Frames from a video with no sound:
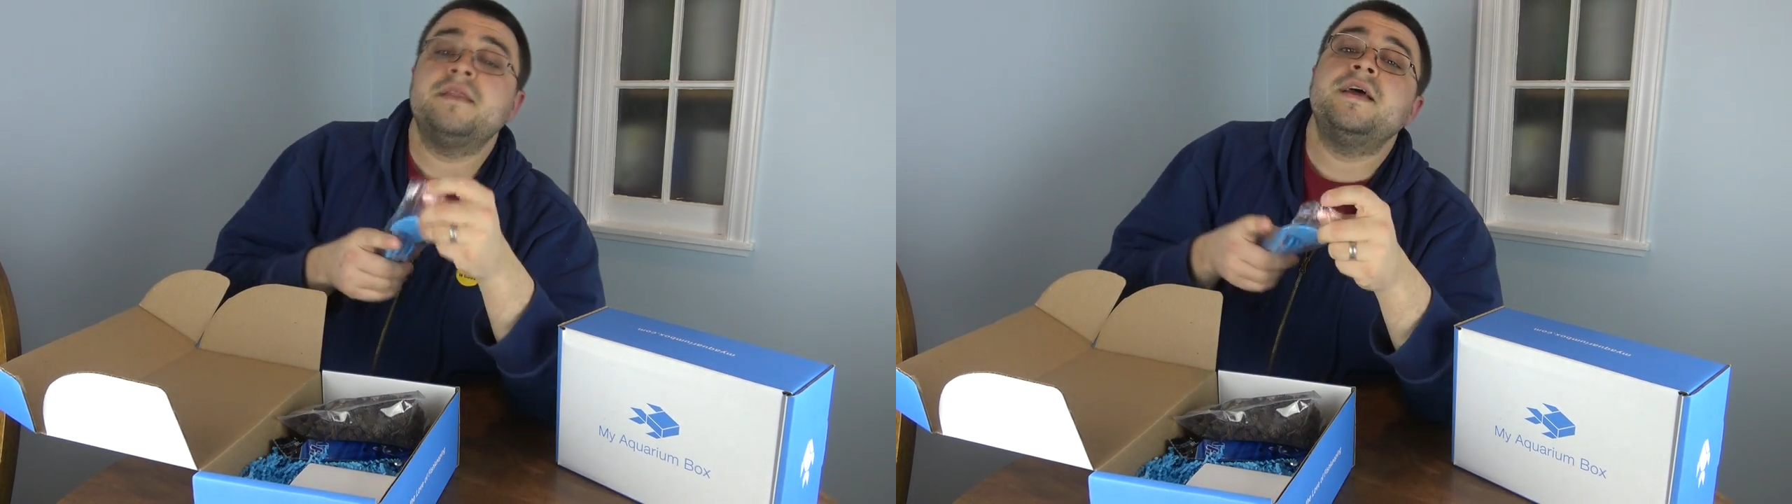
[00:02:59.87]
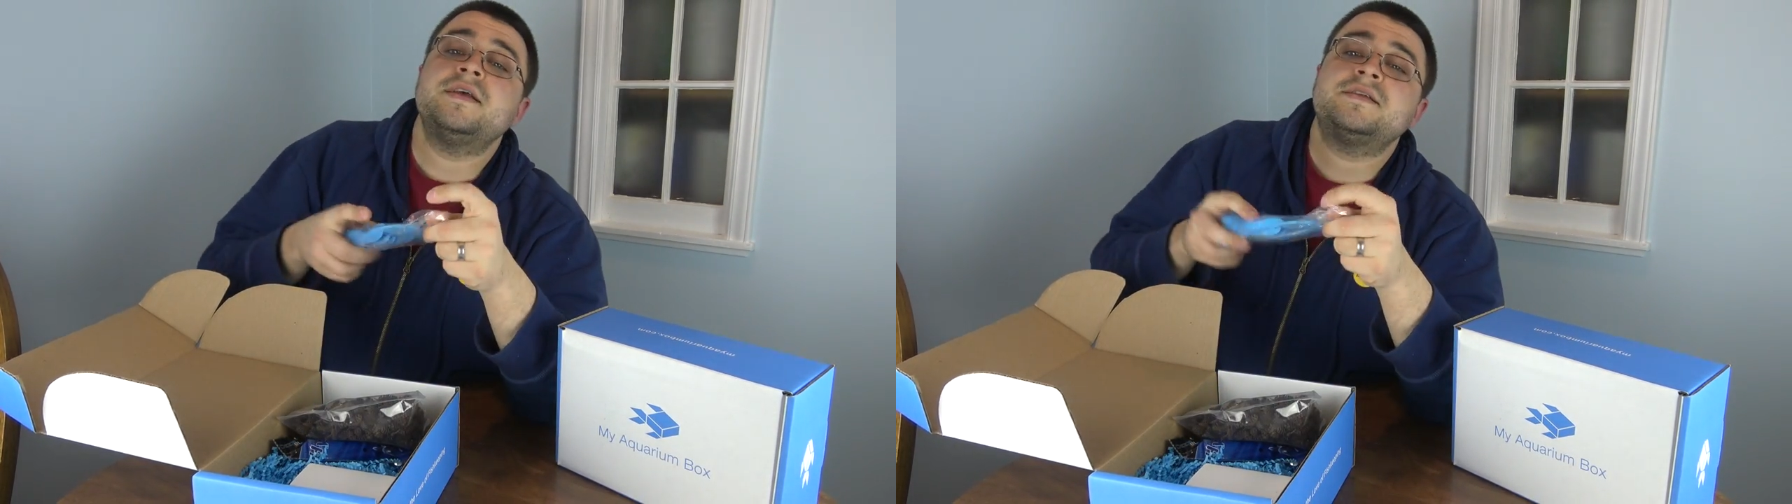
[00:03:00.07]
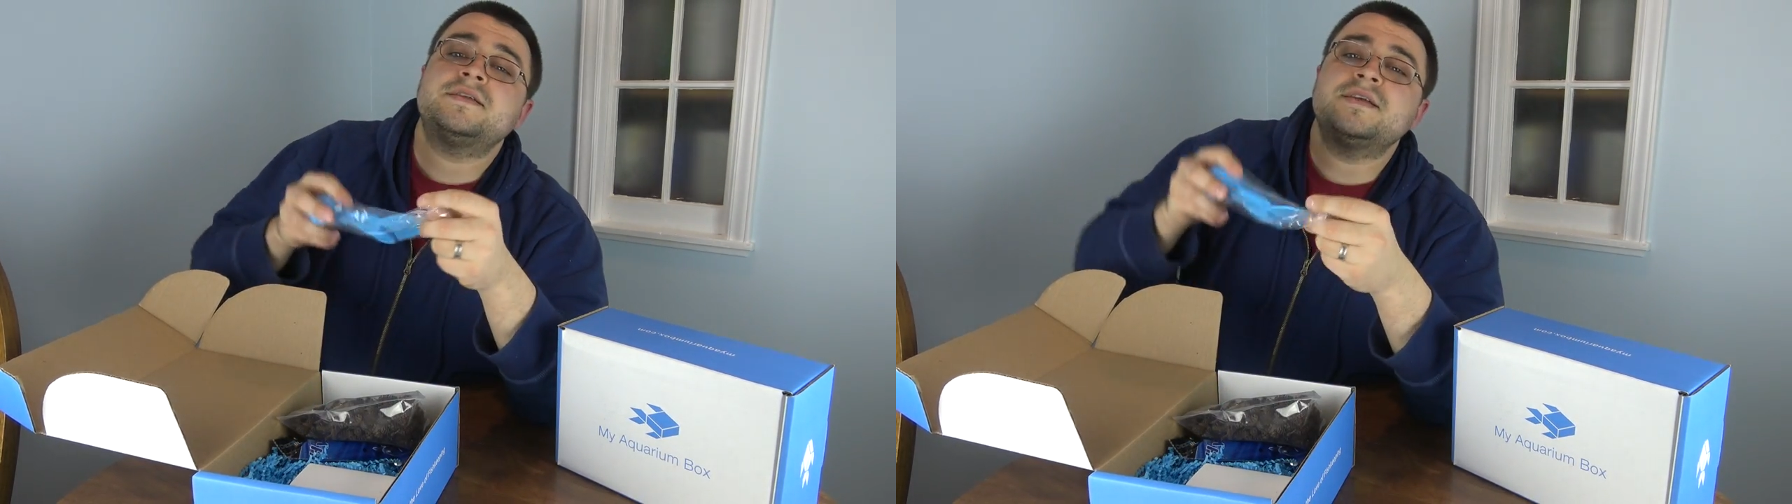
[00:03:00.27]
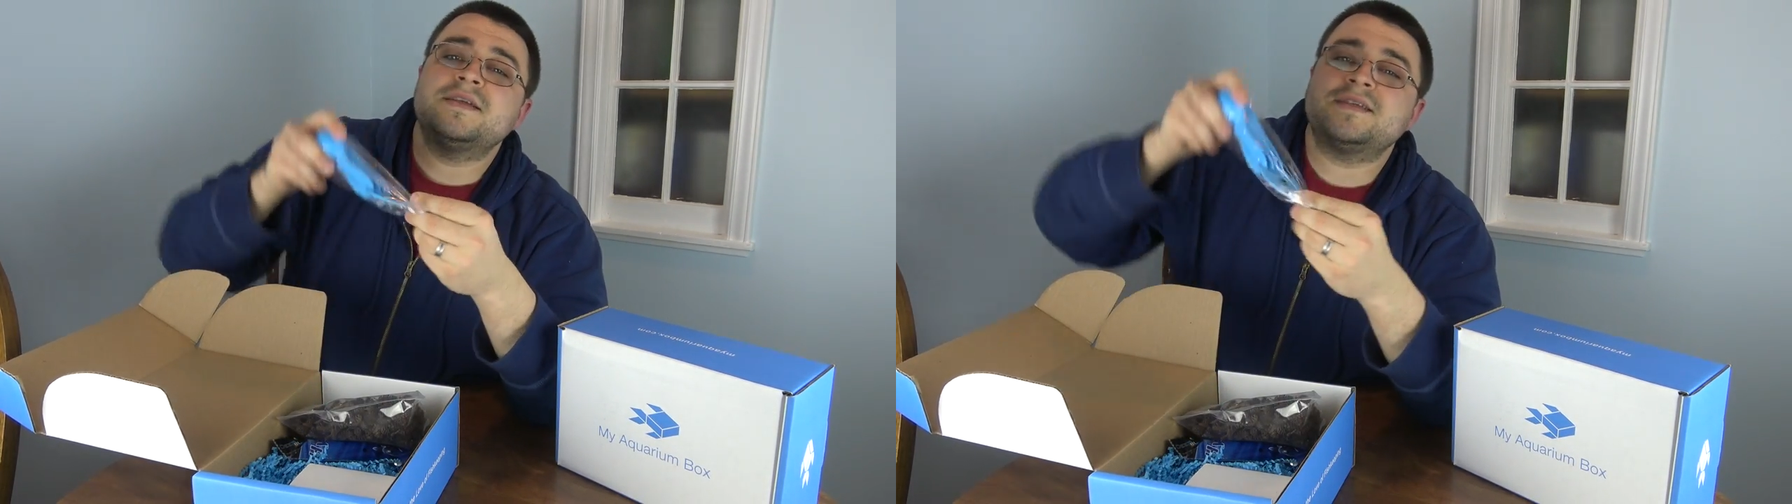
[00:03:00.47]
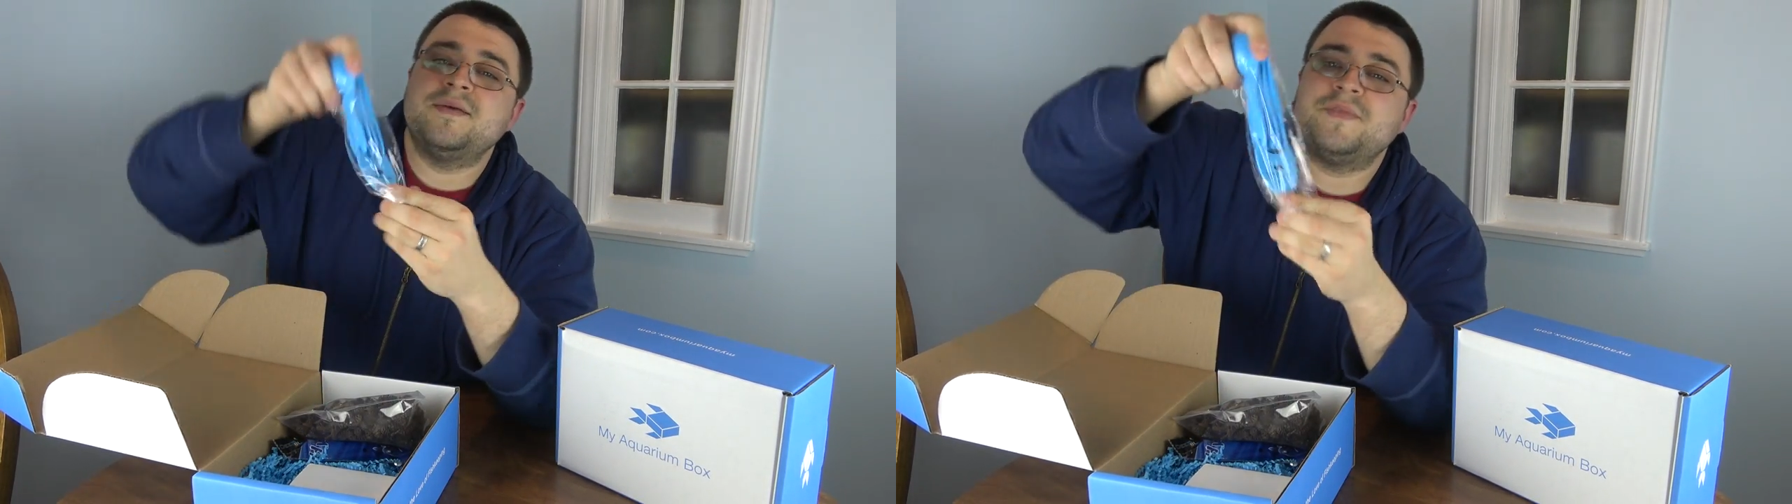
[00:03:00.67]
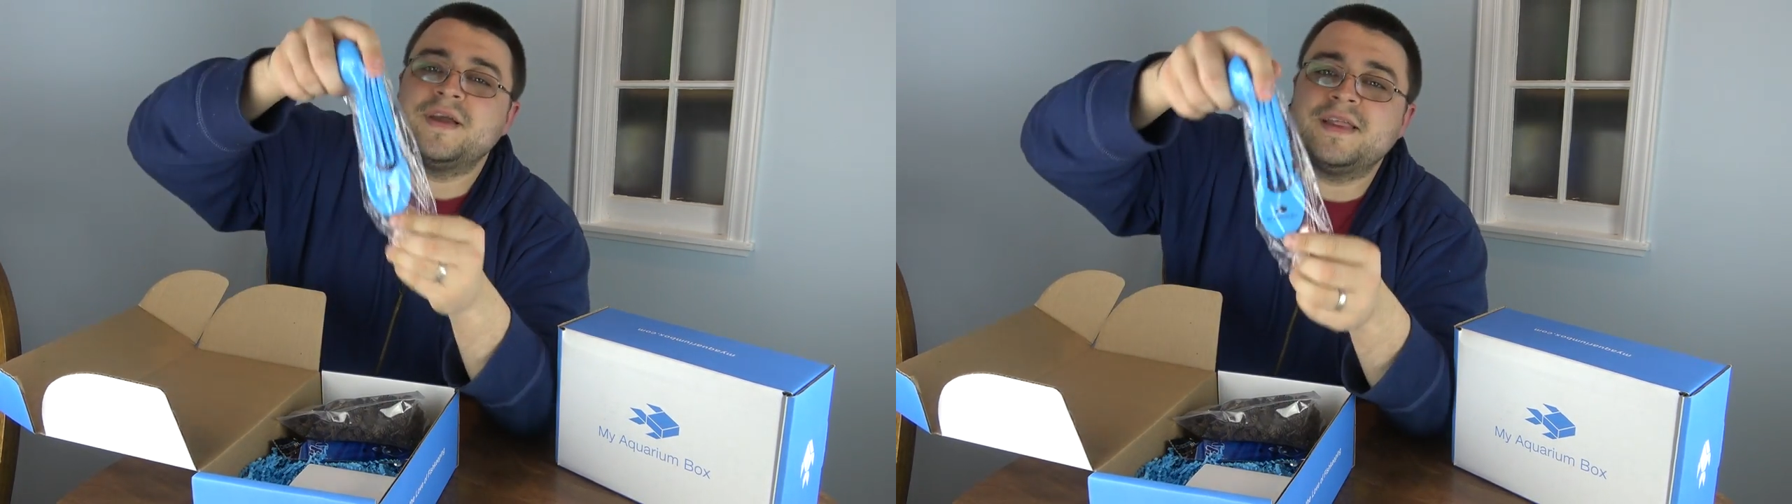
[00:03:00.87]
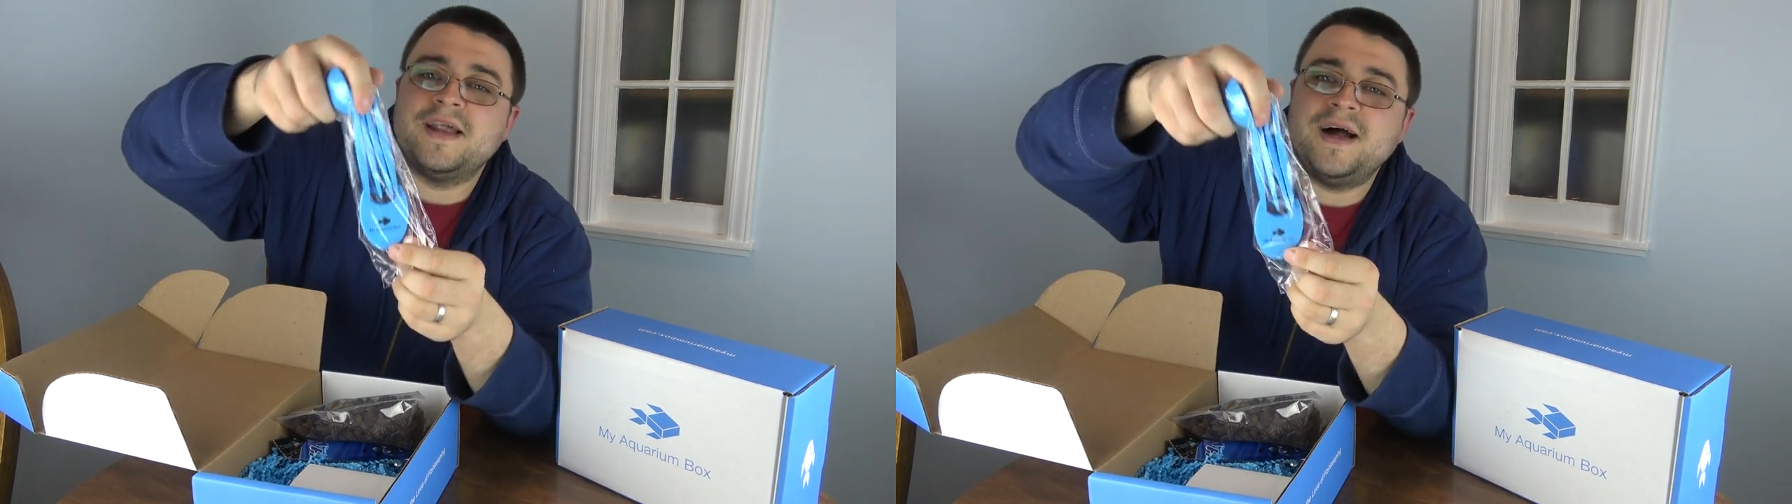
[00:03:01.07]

This is something that